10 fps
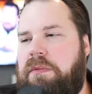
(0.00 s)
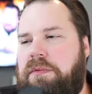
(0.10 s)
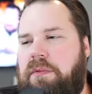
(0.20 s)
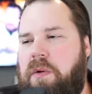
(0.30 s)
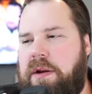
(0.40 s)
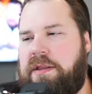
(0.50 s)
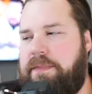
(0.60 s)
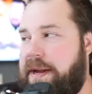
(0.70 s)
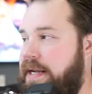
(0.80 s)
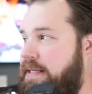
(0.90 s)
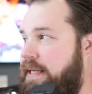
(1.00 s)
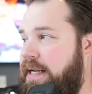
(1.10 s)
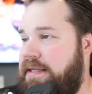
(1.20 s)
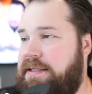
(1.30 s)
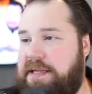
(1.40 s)
One of the biggest
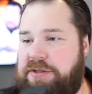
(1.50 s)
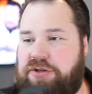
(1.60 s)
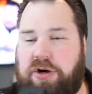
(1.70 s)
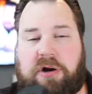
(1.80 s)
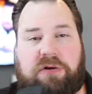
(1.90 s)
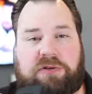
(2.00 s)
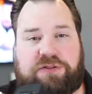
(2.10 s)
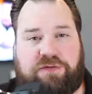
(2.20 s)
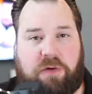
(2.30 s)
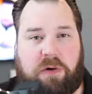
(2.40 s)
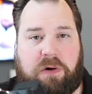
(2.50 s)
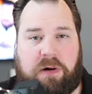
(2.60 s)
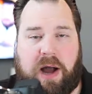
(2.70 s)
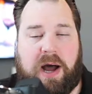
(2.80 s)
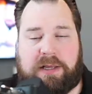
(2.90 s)
things and struggles for
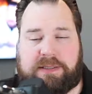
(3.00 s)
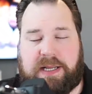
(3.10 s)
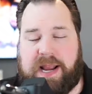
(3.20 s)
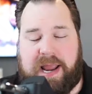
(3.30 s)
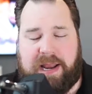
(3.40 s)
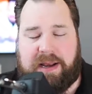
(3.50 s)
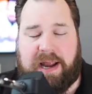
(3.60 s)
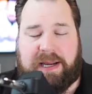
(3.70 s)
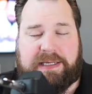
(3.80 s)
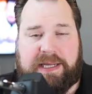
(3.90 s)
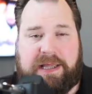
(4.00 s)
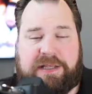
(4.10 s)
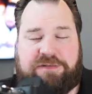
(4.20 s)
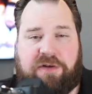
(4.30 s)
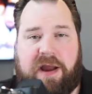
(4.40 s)
us, and I can tell you
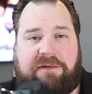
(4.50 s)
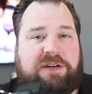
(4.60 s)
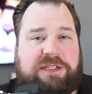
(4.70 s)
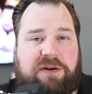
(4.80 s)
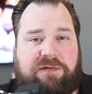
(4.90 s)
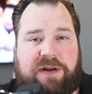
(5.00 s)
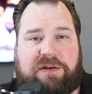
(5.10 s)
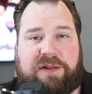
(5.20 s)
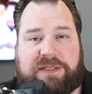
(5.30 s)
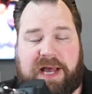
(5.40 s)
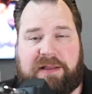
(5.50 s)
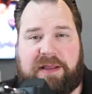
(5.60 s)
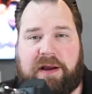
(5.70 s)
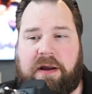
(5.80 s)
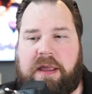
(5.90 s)
this for every single vendor that's out
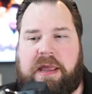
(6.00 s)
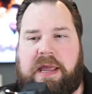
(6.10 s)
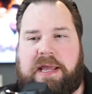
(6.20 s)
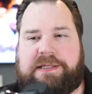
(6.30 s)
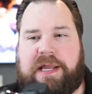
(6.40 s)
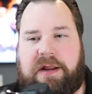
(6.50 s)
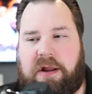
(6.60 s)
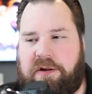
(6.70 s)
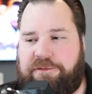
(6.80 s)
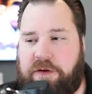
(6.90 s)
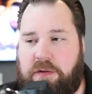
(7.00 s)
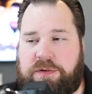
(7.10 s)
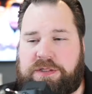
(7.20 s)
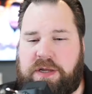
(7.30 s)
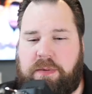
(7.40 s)
there, is getting on the phone
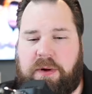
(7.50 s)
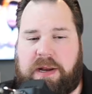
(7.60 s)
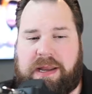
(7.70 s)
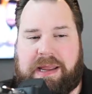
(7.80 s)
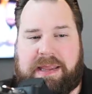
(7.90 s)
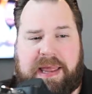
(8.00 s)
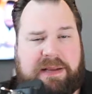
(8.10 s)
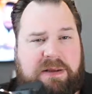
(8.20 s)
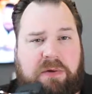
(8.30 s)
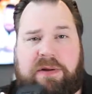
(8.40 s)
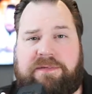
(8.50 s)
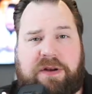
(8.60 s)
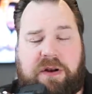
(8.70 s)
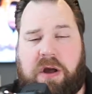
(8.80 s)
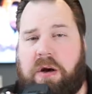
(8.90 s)
with someone and they don't
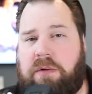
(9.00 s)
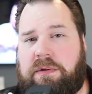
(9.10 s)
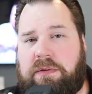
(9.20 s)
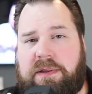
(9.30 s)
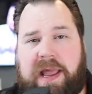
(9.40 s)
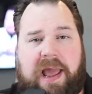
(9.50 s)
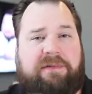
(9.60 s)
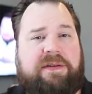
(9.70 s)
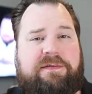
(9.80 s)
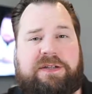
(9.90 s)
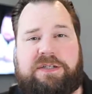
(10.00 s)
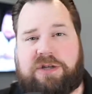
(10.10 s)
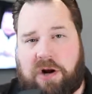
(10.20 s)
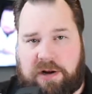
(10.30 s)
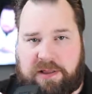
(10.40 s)
even know, they haven't even
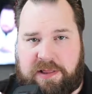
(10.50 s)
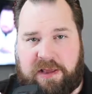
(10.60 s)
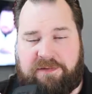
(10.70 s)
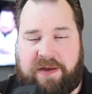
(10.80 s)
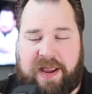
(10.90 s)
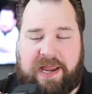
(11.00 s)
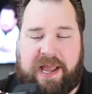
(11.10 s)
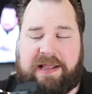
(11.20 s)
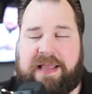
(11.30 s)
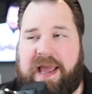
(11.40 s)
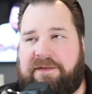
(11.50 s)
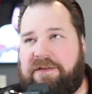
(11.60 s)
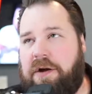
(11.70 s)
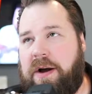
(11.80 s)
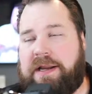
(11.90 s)
started the event yet. They have
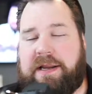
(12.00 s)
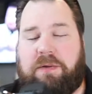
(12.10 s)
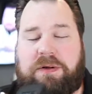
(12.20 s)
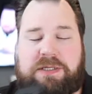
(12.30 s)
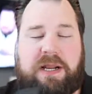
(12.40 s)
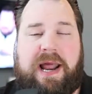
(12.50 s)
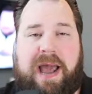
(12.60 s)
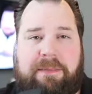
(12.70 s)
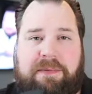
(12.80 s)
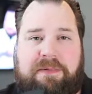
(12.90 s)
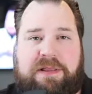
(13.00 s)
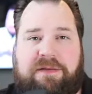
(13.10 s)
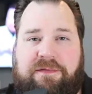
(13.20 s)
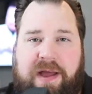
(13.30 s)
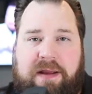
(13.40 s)
no idea what's going to happen with the
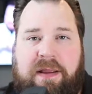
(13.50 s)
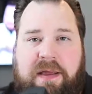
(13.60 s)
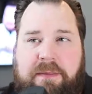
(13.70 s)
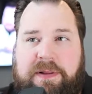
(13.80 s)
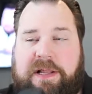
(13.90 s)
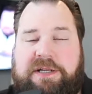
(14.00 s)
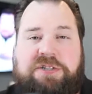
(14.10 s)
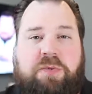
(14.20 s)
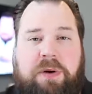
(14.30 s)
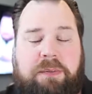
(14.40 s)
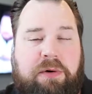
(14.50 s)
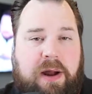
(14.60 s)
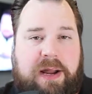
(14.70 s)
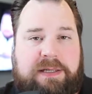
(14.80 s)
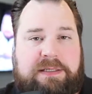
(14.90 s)
event, but they just want a
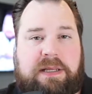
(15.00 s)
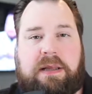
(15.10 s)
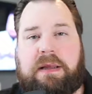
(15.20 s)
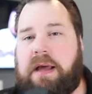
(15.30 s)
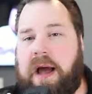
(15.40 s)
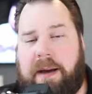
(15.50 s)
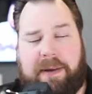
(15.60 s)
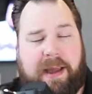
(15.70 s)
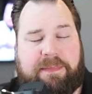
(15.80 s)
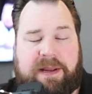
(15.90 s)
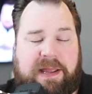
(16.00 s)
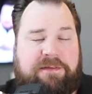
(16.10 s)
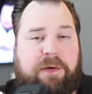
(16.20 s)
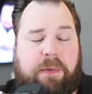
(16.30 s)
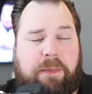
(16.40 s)
price. I'm happy to
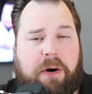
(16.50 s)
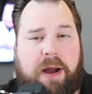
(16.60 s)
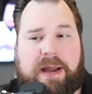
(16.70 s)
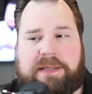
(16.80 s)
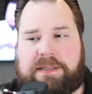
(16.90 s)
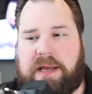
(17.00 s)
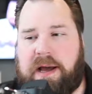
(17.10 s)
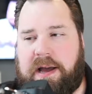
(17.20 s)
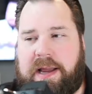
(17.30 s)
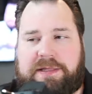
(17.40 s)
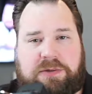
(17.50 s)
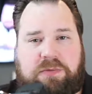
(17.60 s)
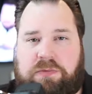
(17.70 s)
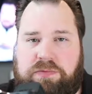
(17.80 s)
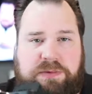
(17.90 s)
give you a price, as
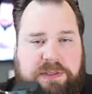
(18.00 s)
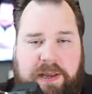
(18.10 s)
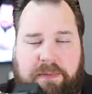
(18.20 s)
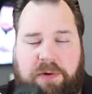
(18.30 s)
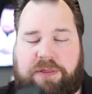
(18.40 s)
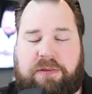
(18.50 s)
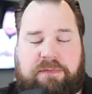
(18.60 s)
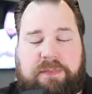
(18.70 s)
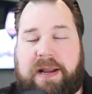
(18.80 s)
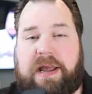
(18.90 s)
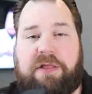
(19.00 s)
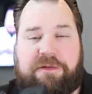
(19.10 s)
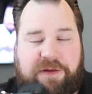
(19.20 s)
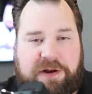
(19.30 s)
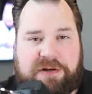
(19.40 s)
same with many
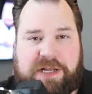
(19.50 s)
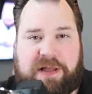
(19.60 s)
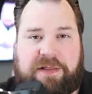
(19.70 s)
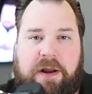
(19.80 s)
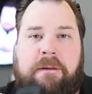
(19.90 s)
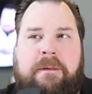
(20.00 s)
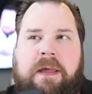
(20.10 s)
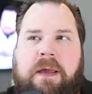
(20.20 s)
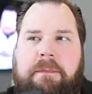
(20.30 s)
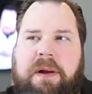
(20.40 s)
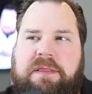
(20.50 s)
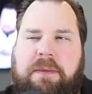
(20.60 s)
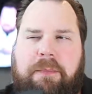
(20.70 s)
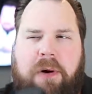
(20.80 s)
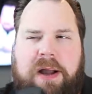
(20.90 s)
other vendors out there, but
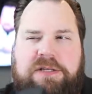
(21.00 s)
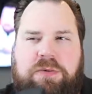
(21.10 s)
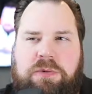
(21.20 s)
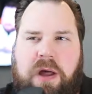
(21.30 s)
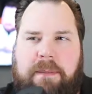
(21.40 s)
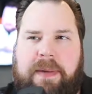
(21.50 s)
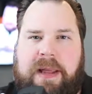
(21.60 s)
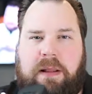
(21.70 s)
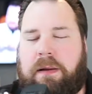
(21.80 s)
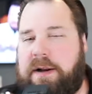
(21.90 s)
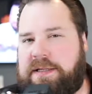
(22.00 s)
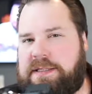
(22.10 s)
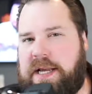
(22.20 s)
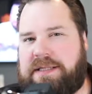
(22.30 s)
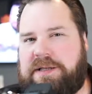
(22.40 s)
the price will not make a lot of
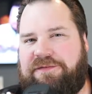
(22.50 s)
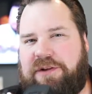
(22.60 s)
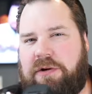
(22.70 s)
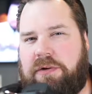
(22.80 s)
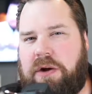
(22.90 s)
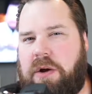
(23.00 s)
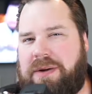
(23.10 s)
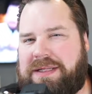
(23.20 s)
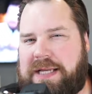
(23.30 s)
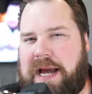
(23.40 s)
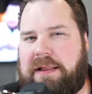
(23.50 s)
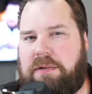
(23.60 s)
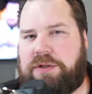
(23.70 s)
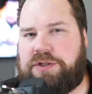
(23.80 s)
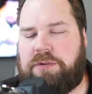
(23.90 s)
sense if you don't know exactly
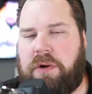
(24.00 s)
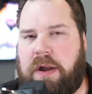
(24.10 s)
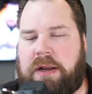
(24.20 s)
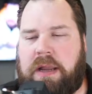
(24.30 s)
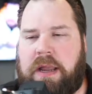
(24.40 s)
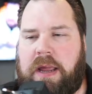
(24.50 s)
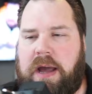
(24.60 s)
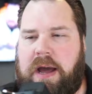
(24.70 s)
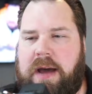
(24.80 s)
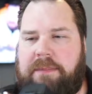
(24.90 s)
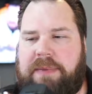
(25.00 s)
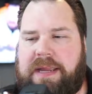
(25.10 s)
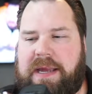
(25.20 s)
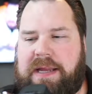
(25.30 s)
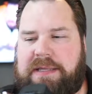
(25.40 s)
what you want,
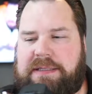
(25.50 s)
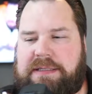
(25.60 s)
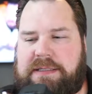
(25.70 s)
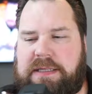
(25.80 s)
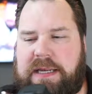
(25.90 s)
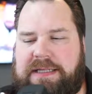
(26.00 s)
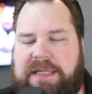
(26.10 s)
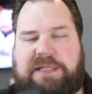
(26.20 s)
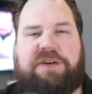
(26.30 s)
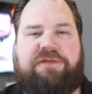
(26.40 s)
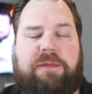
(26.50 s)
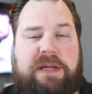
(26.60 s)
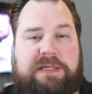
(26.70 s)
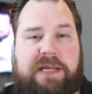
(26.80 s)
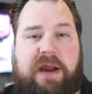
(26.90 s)
because it's easier for me
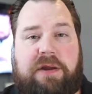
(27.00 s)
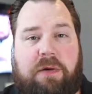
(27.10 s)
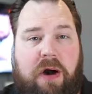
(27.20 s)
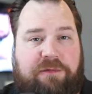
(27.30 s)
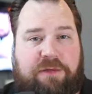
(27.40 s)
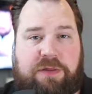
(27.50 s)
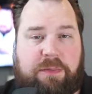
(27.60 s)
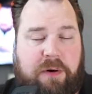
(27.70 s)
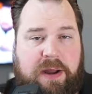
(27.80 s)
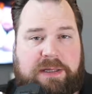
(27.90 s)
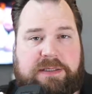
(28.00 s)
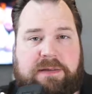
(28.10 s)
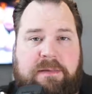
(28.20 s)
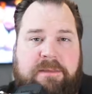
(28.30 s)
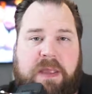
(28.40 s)
to scare you off with the price.
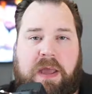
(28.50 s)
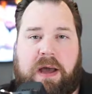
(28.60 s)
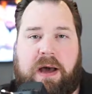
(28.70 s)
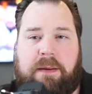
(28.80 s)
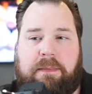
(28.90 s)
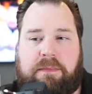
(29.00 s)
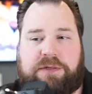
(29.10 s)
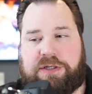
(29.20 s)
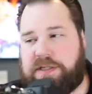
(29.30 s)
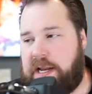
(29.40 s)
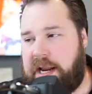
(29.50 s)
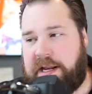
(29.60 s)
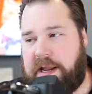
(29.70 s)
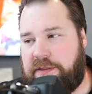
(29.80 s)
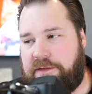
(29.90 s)
Just like
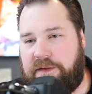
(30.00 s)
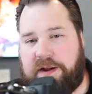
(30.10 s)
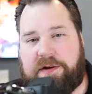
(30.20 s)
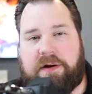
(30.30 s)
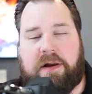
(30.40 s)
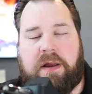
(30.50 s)
any other vendor,